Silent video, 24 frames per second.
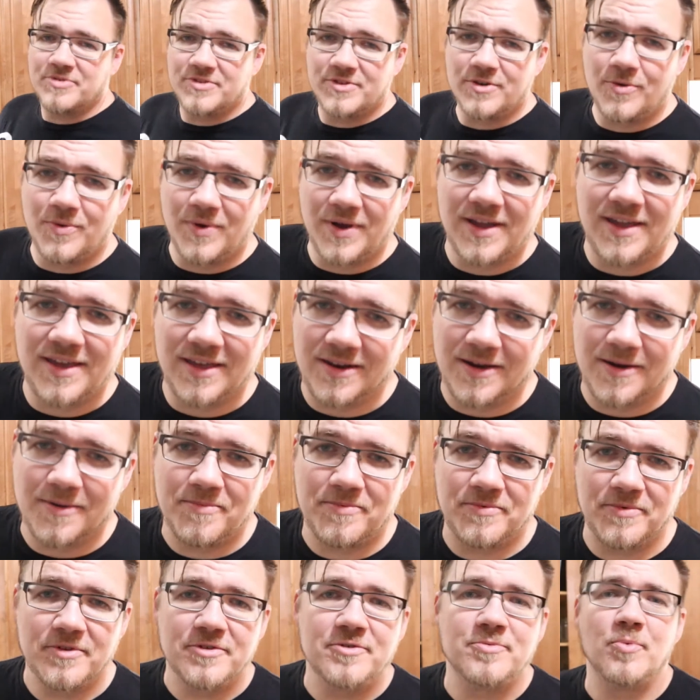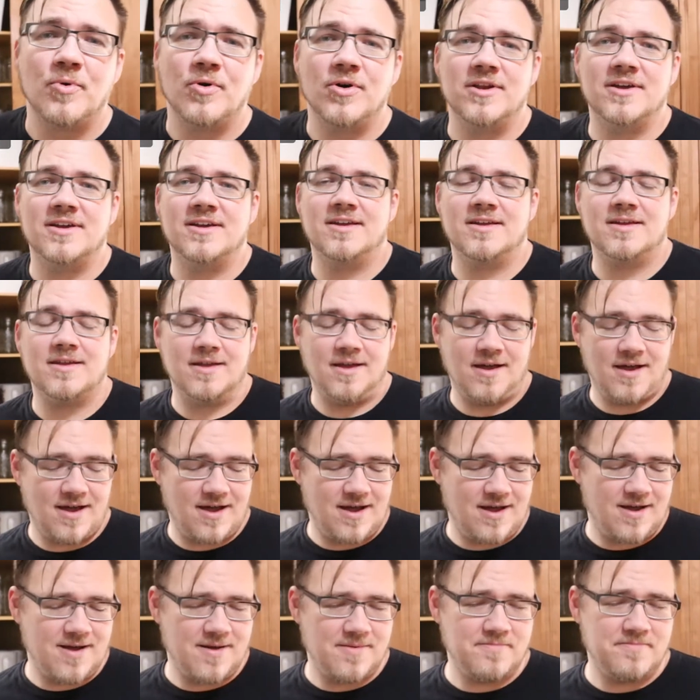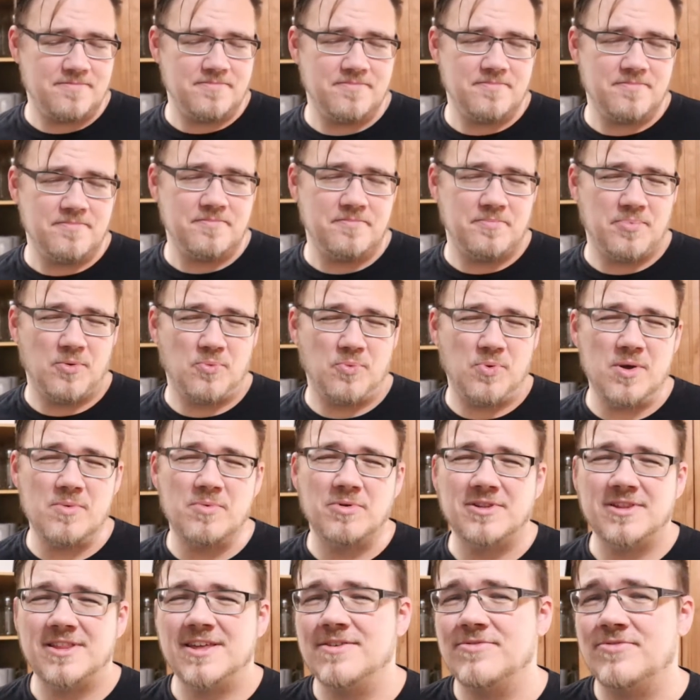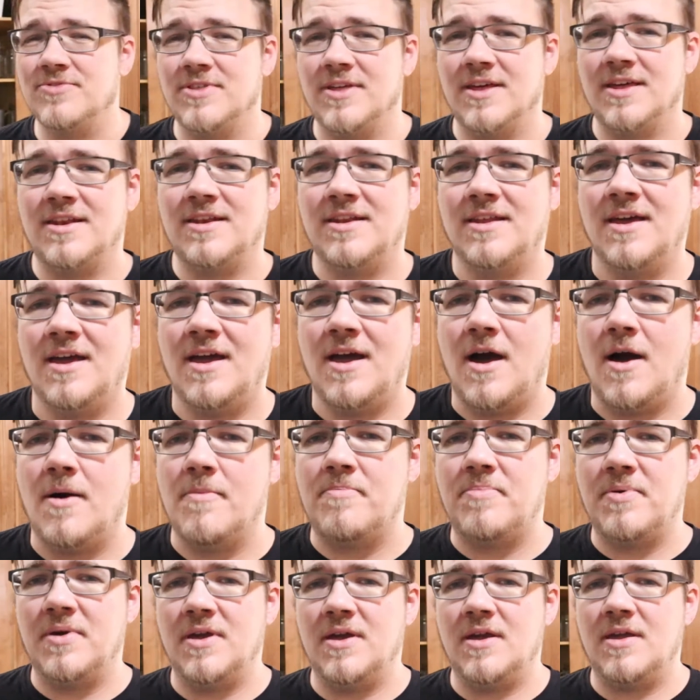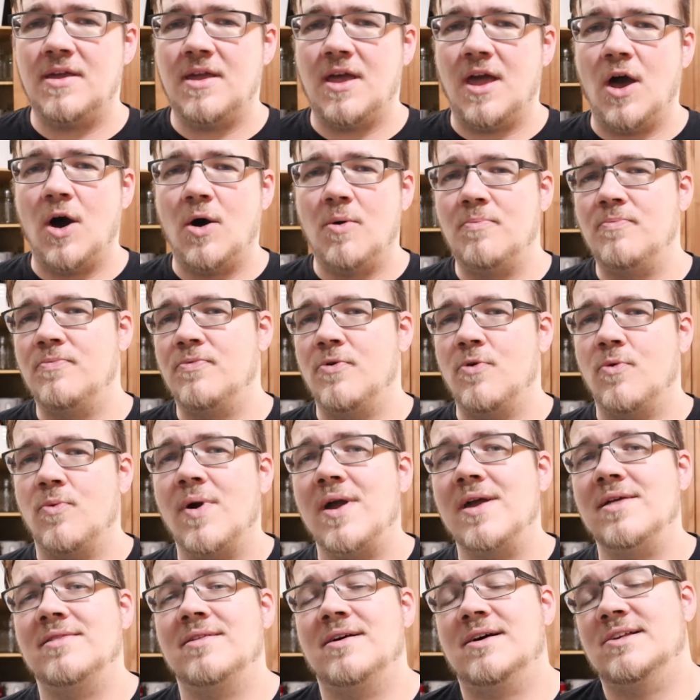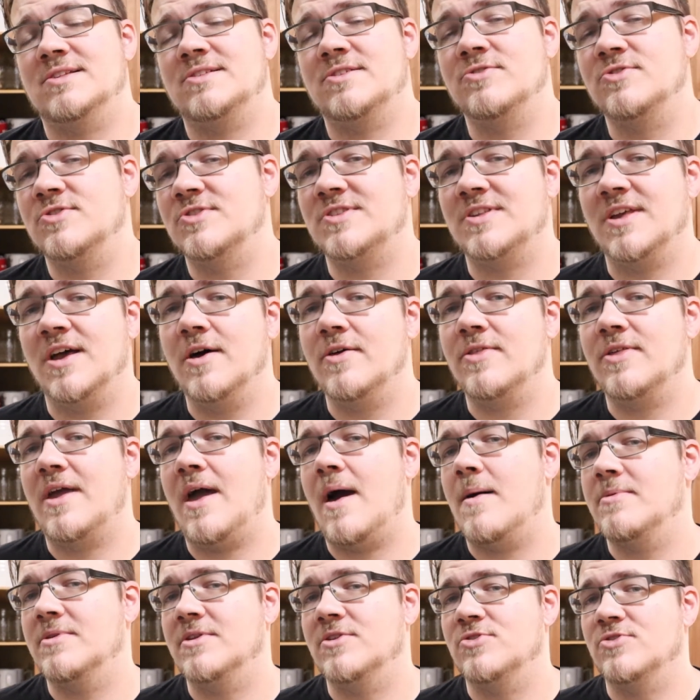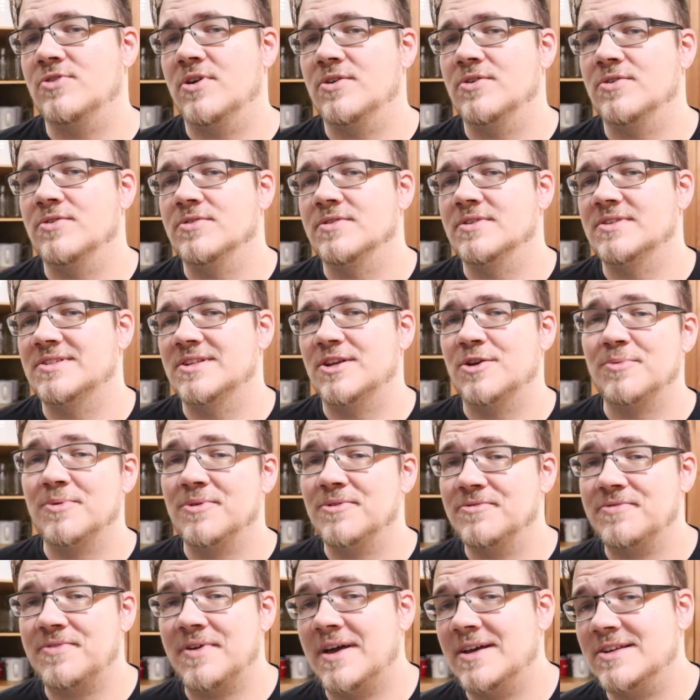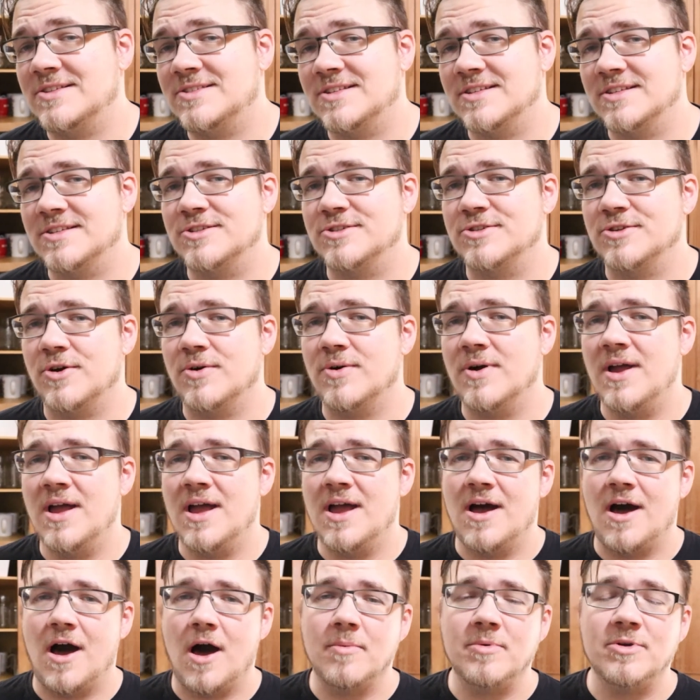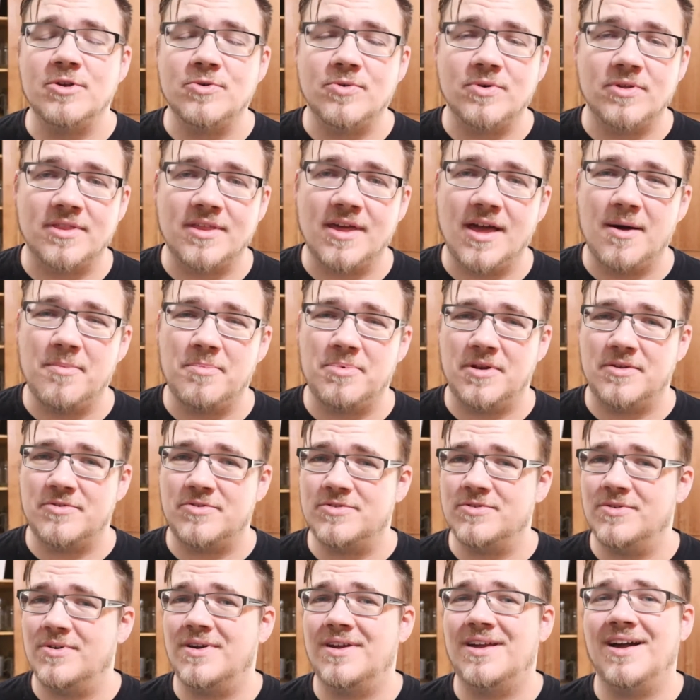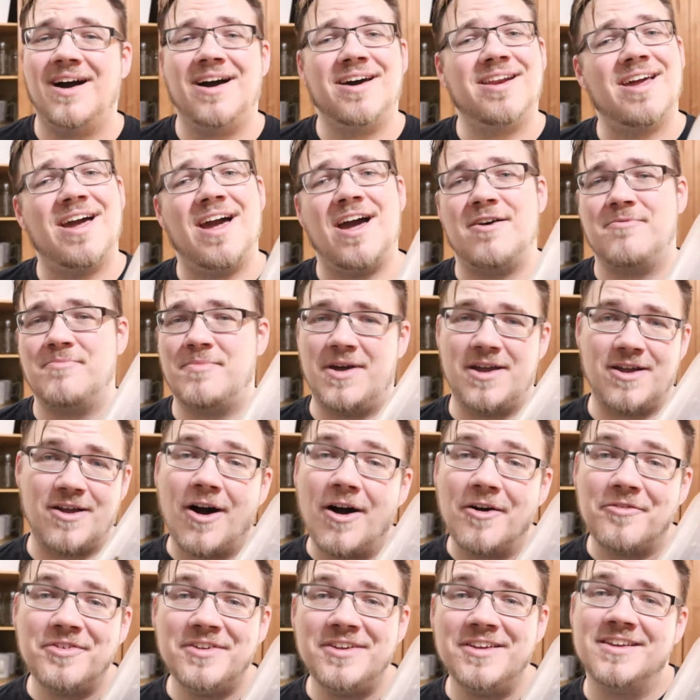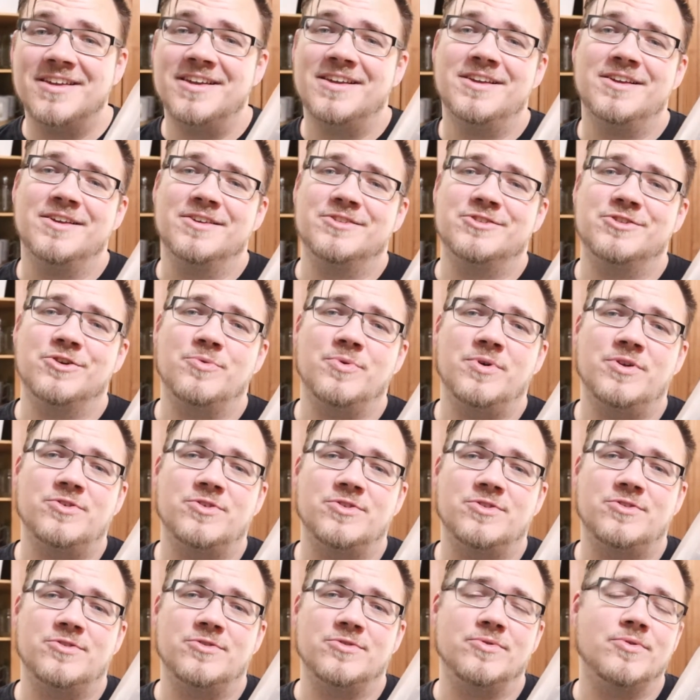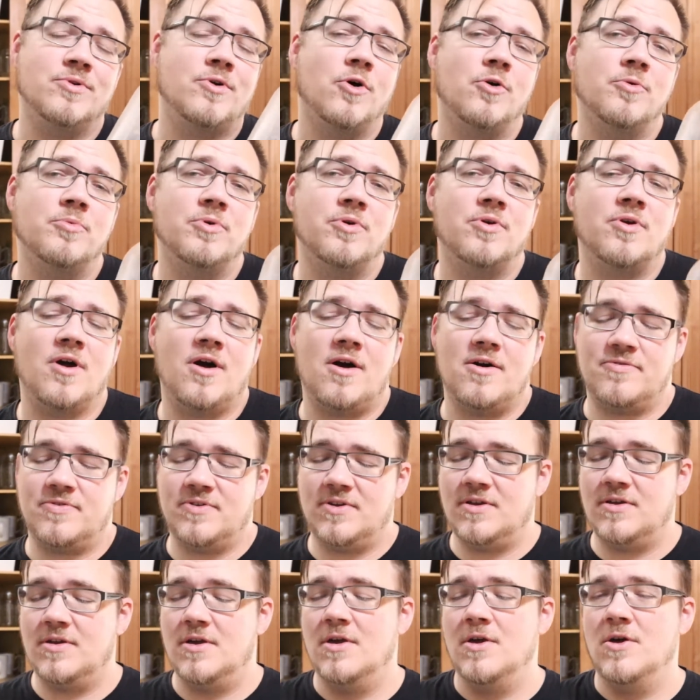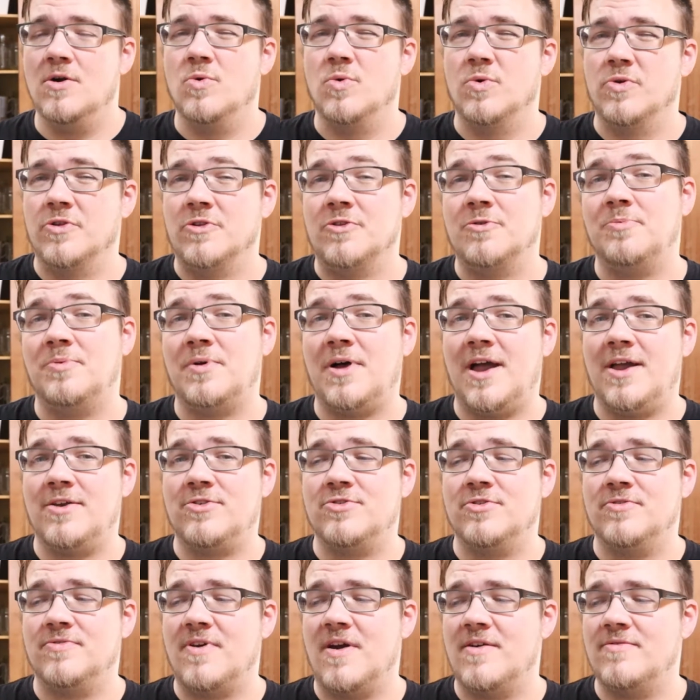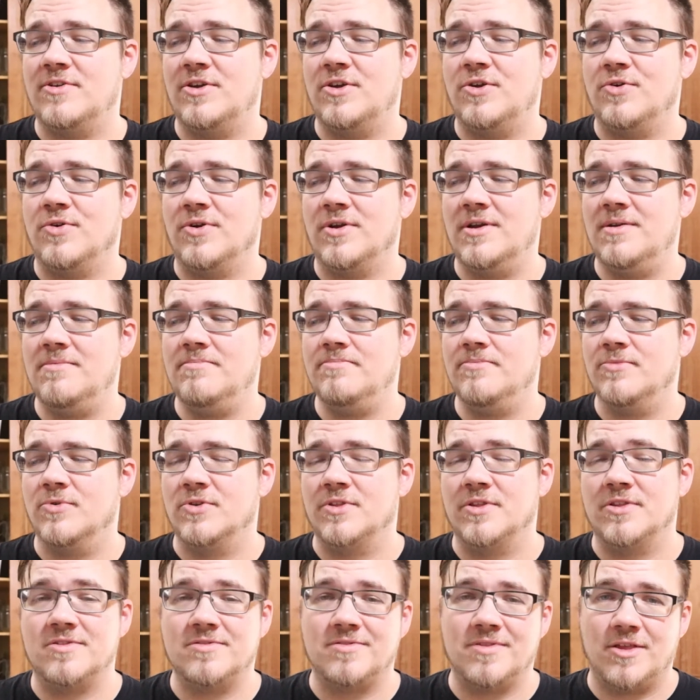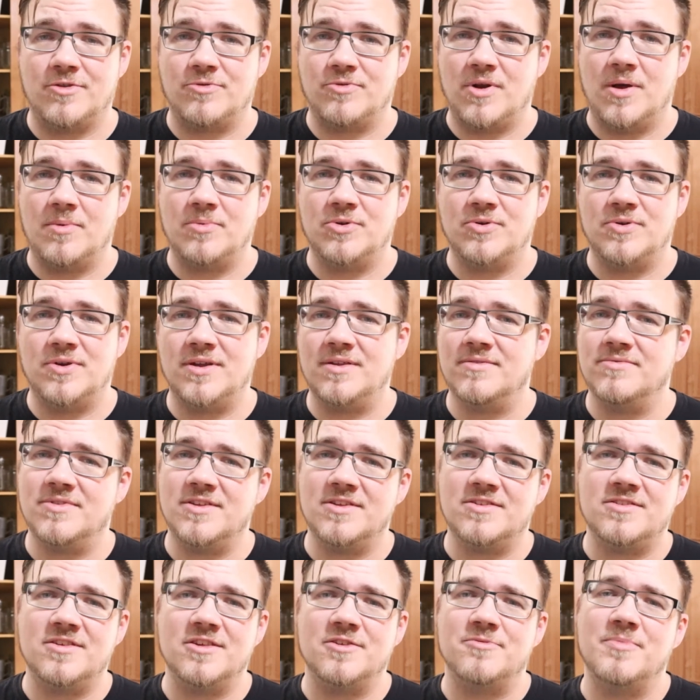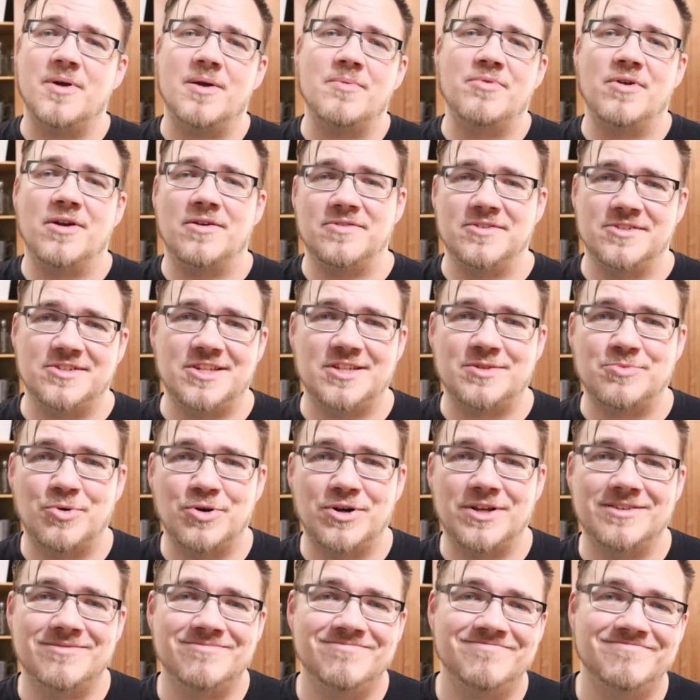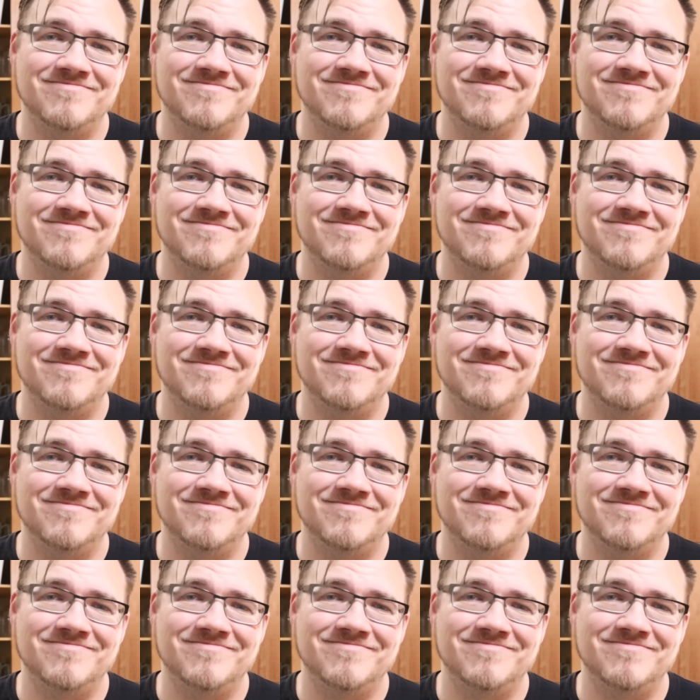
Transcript: still waking up this morning, but we believe that a big help for weight loss and just a healthy habit in general is intermittent fasting. So I'll be doing that, but I've still gotta have my coffee. So we just do cold brew coffee with a splash of heavy cream, or at least that's what I'm doing. This is my breakfast this morning.